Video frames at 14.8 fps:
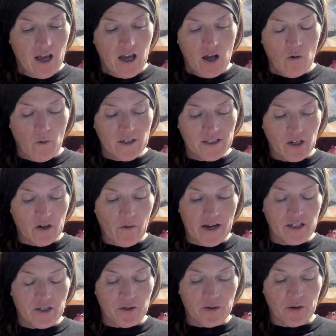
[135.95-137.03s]
It wasn't
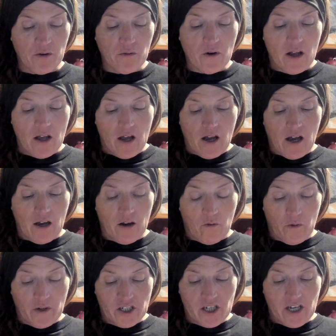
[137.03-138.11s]
quite true
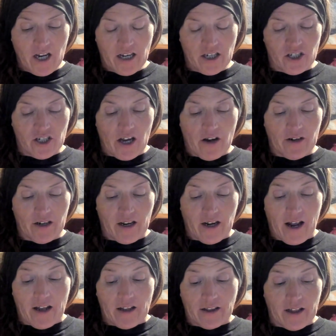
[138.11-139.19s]
what she had shouted at
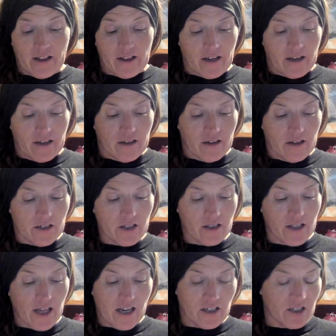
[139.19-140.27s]
Aunt Lillian,
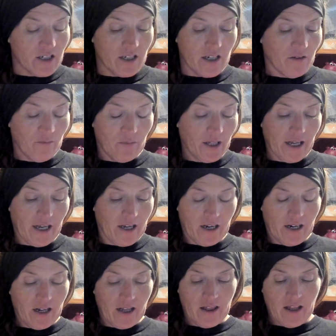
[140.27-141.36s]
that she didn't play
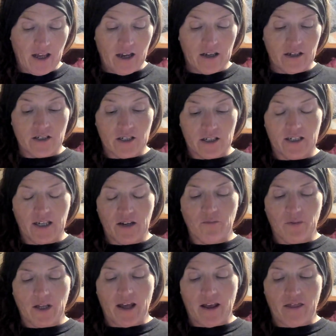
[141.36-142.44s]
anything. She did
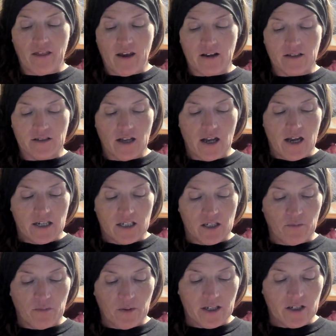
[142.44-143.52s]
play things.
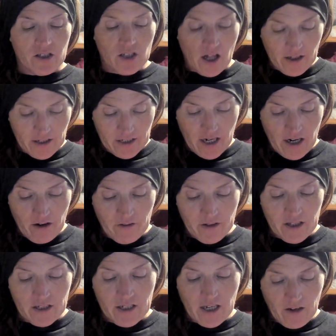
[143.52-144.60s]
She played solitaire
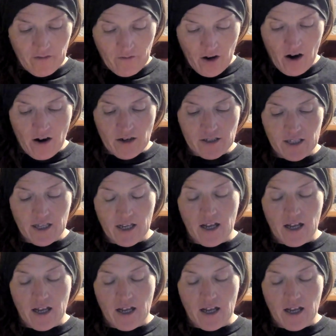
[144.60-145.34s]
with the deck of cards